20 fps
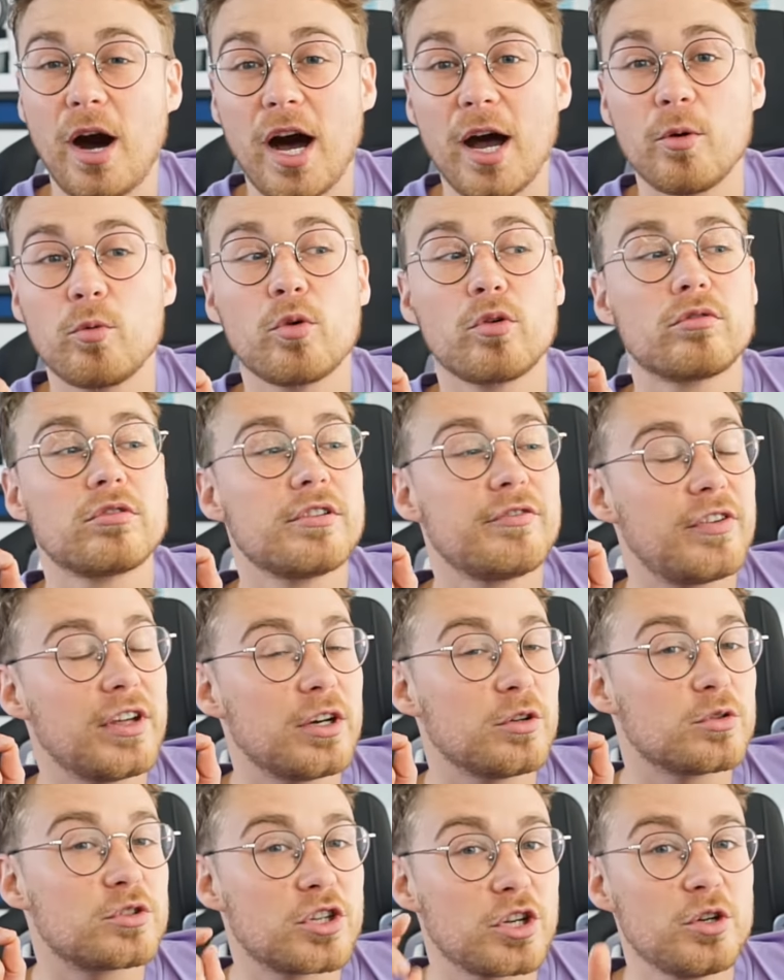I will
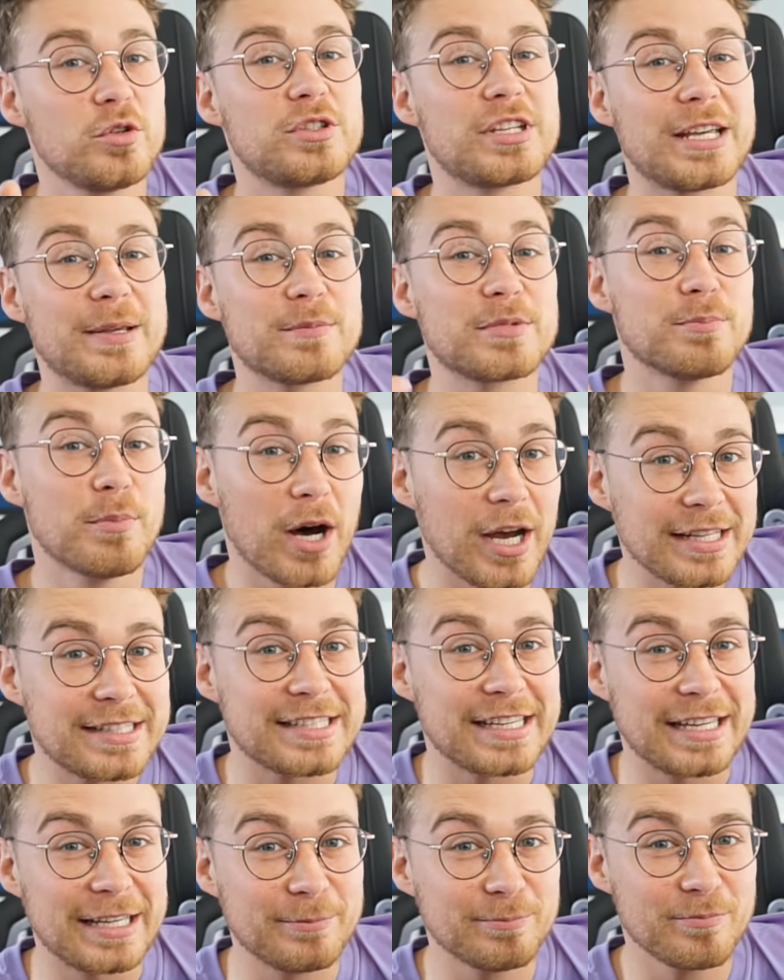reveal two teams, my
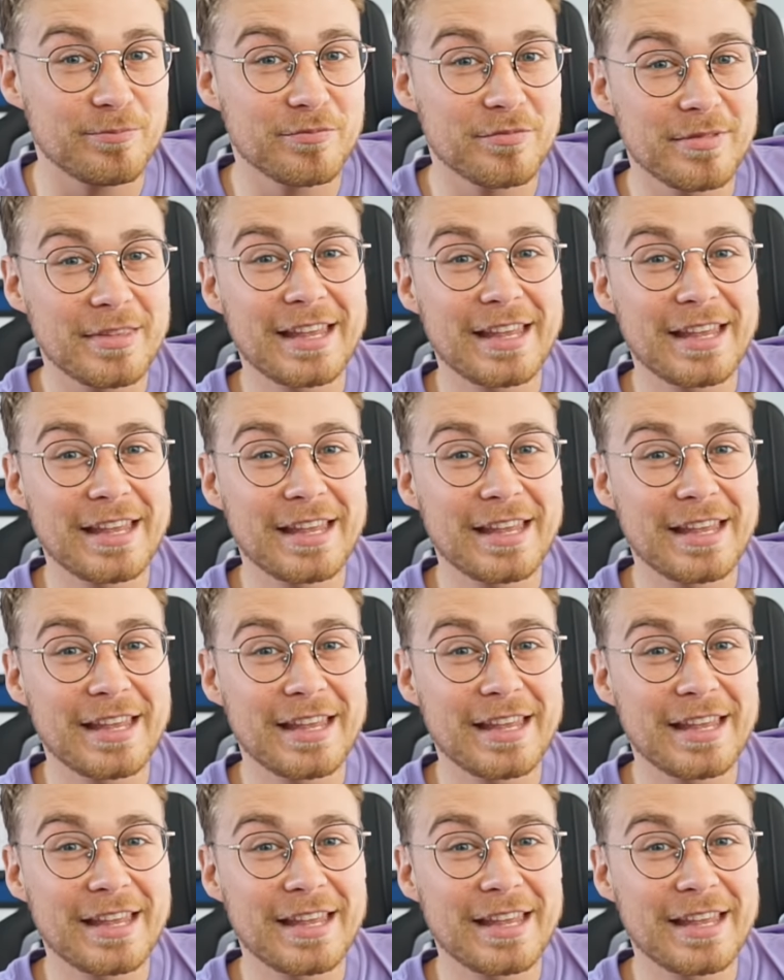team